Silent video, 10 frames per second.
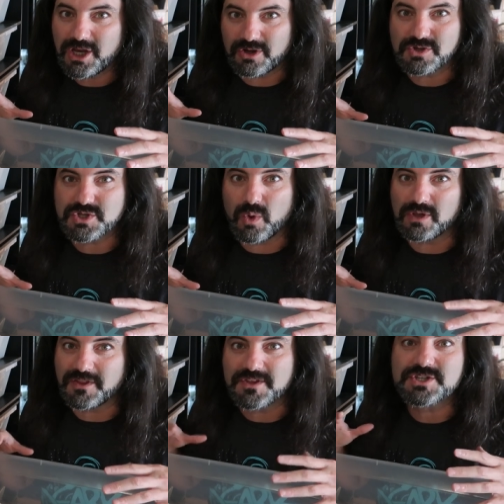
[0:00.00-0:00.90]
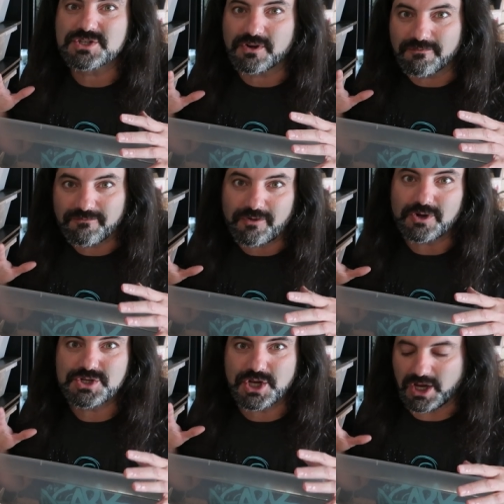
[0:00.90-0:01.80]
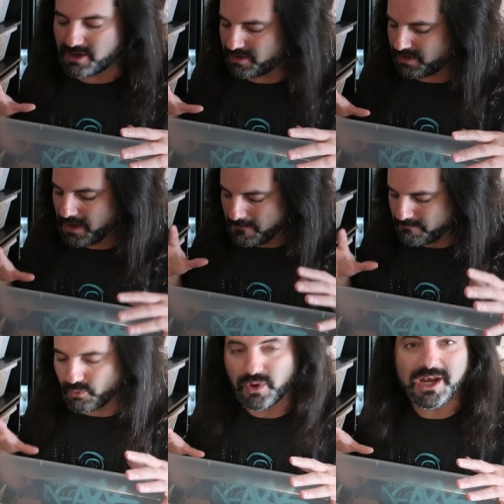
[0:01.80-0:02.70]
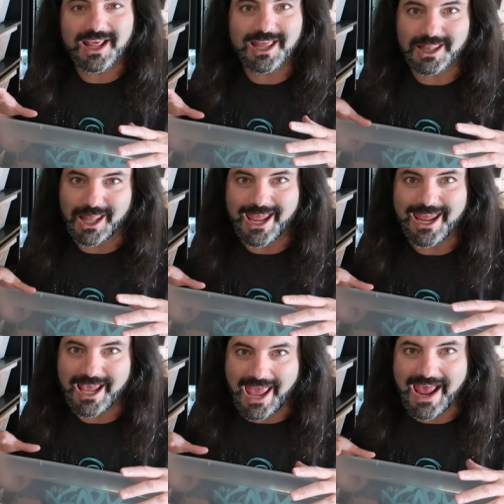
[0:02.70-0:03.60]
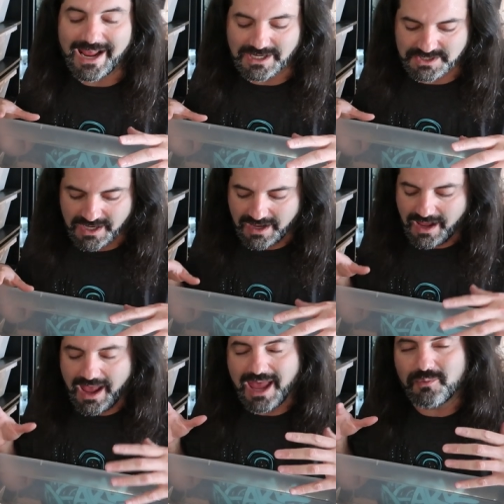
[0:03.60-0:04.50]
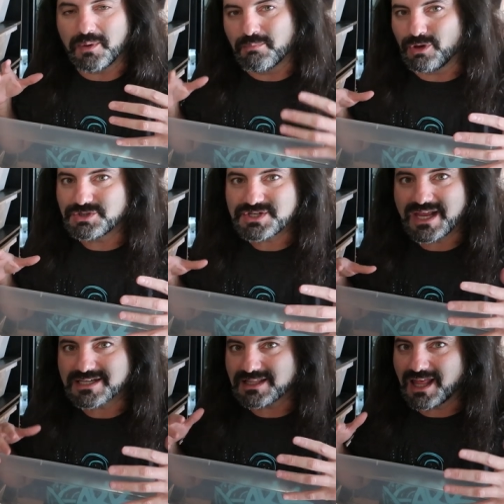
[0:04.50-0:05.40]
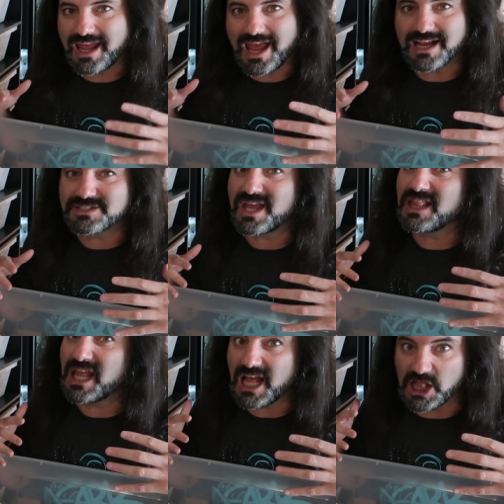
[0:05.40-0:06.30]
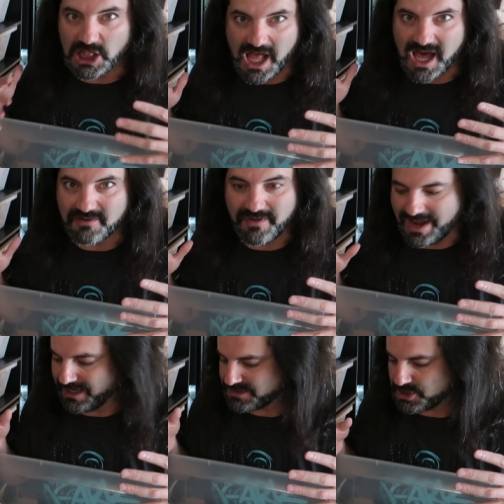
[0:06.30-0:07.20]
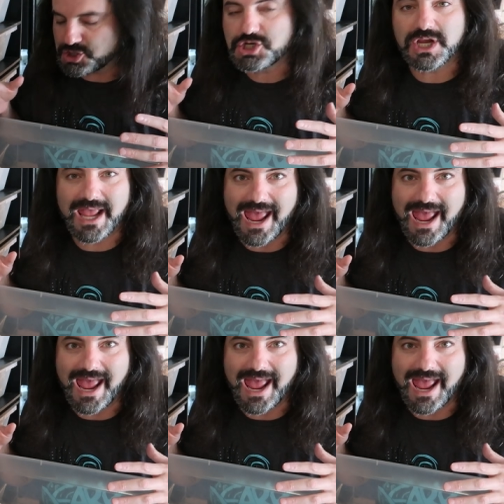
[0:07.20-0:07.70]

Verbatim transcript: years old and this is her first year breeding and laying eggs. And when bull snakes lay eggs, they lay a lot of eggs, as she